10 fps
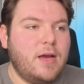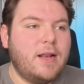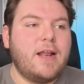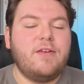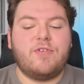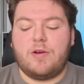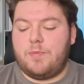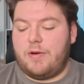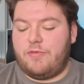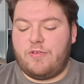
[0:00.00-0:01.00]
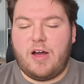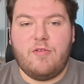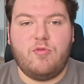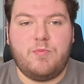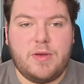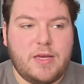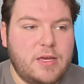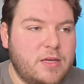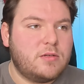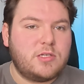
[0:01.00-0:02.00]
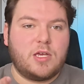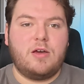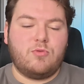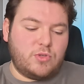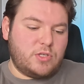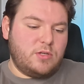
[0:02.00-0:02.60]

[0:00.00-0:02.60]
and anything above 5 would be skills.